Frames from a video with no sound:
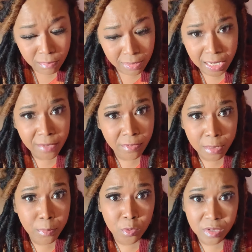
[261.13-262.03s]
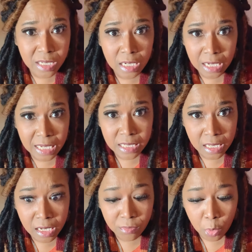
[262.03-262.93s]
definitely moving to the next
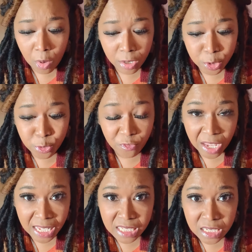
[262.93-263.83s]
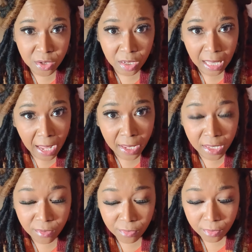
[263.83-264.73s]
level or a new phase in your
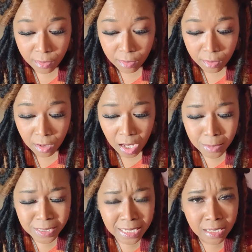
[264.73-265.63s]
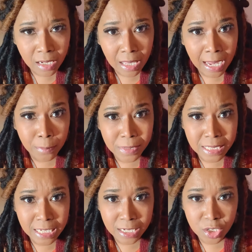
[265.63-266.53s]
life. I'm seeing a lot of
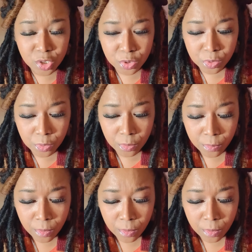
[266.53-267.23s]
potential.